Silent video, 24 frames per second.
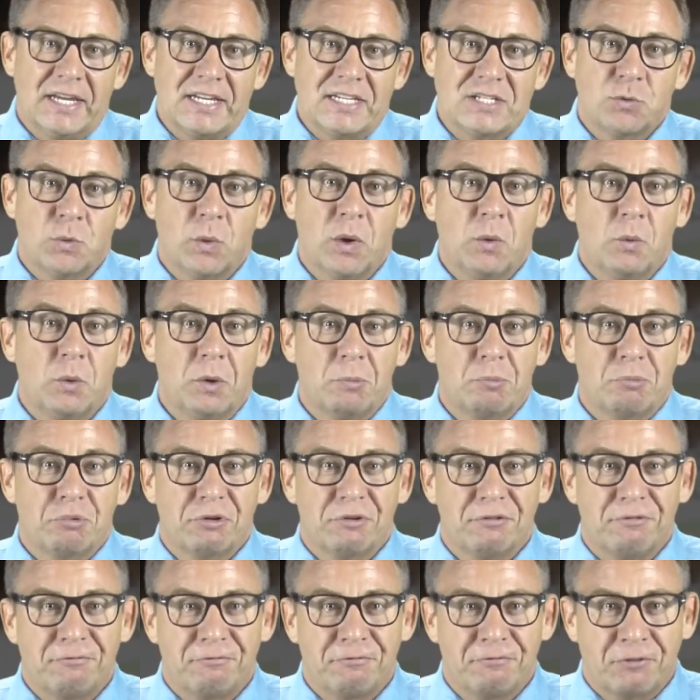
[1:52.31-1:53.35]
is we would
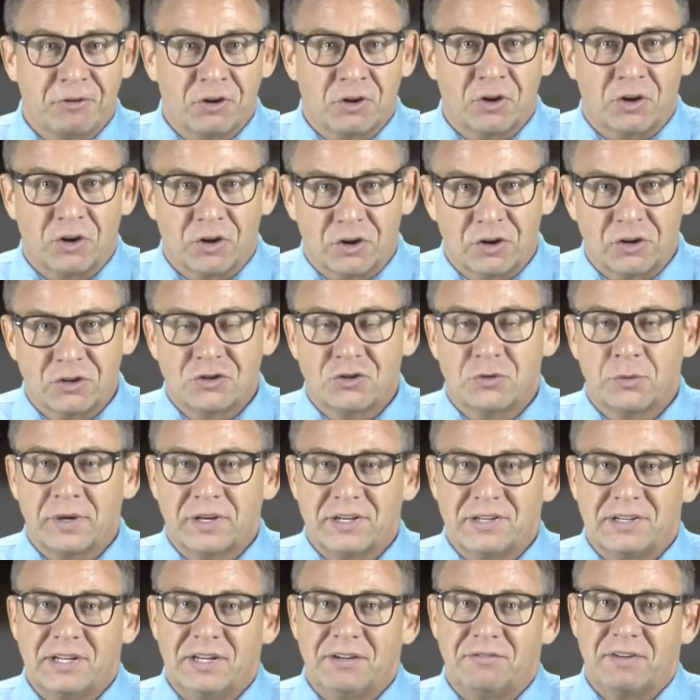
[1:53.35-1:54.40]
prefer to
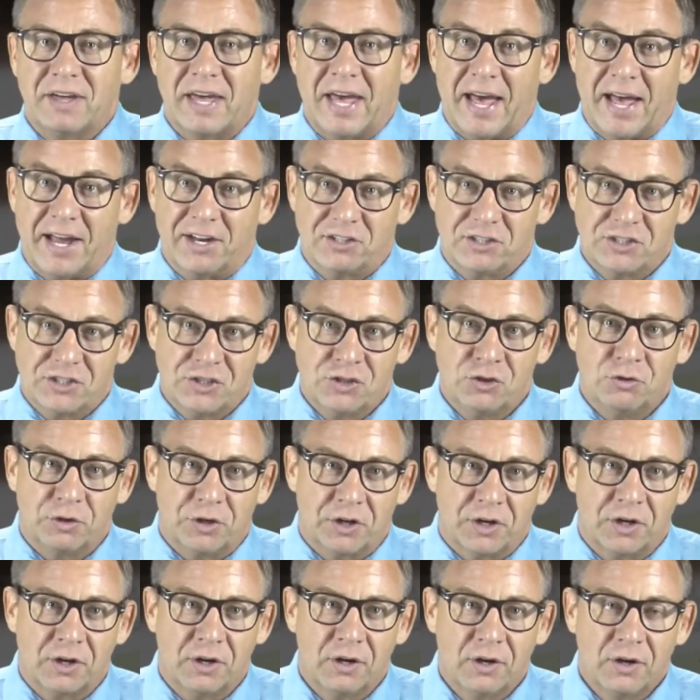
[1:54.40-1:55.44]
receive cash
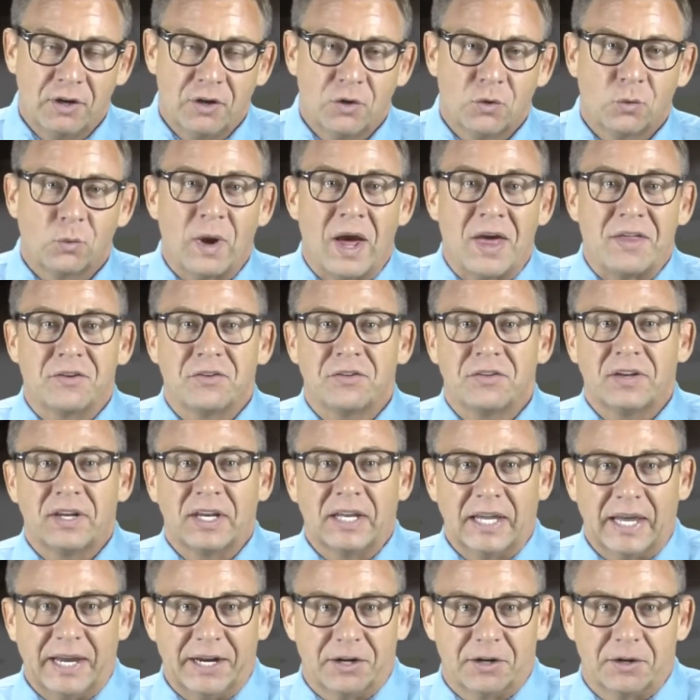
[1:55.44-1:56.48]
sooner rather than
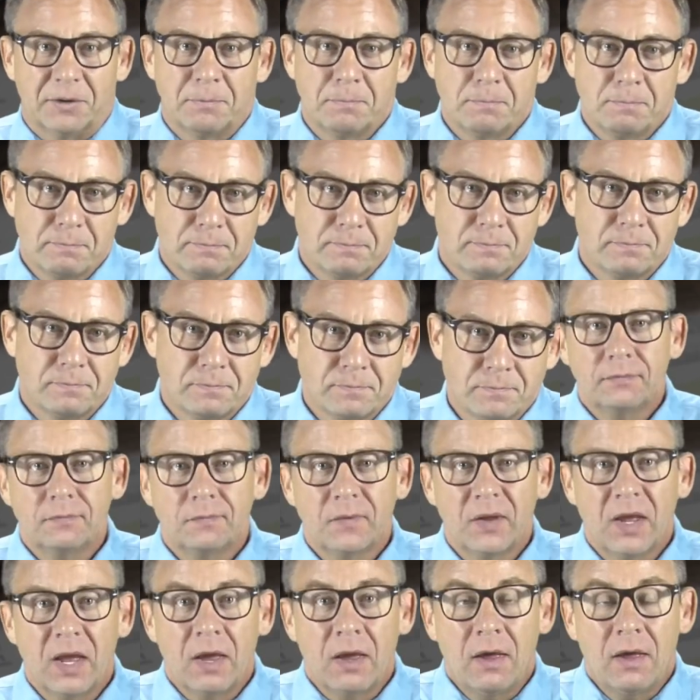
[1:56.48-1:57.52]
later.
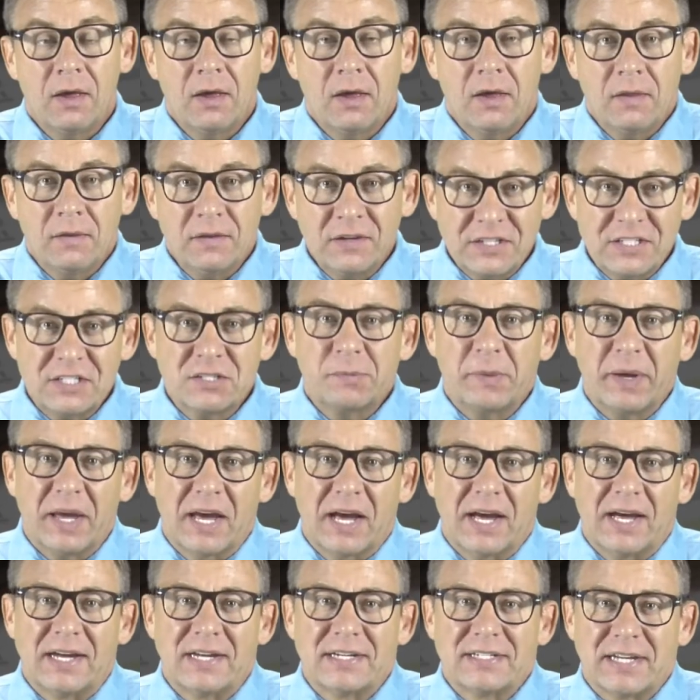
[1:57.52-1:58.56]
This is
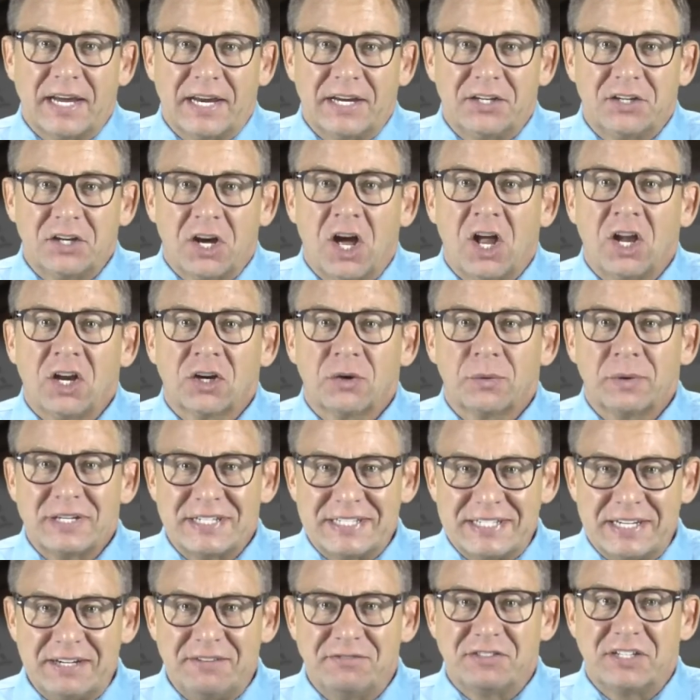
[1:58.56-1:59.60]
because a dollar
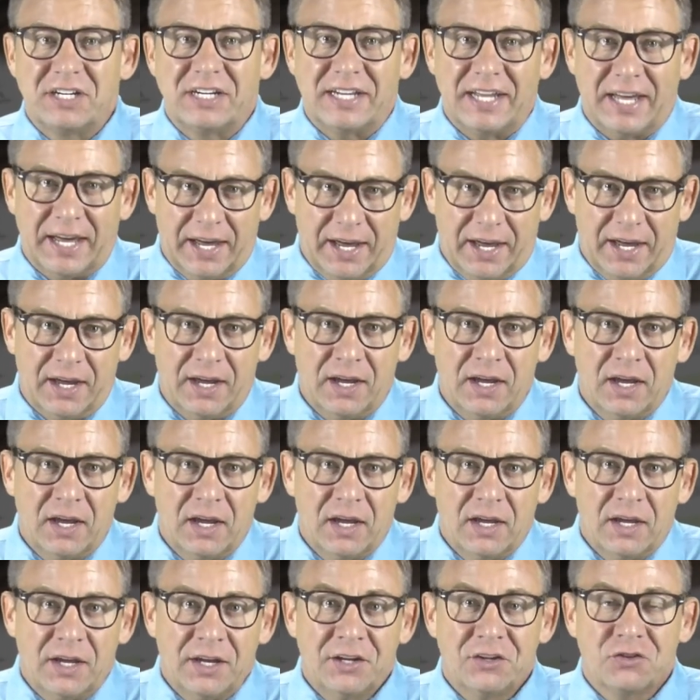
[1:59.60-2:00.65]
received today
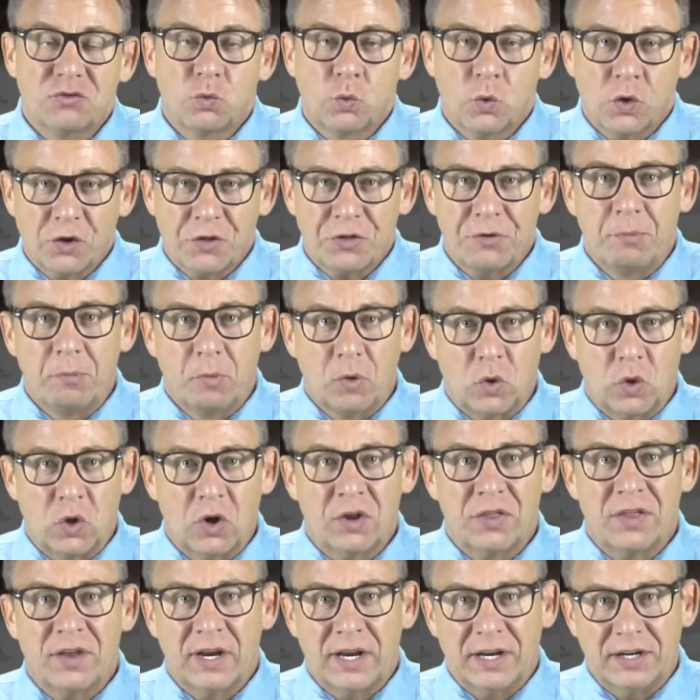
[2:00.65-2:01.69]
is worth
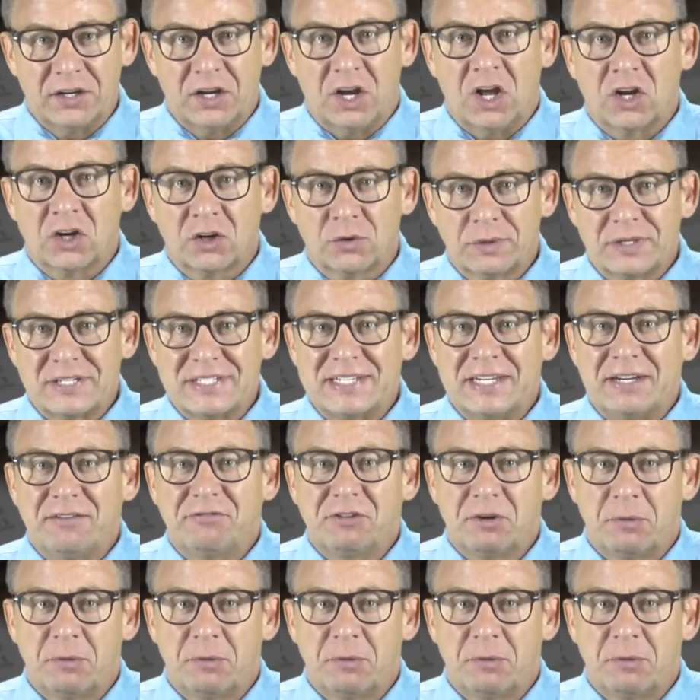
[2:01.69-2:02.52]
more than a dollar received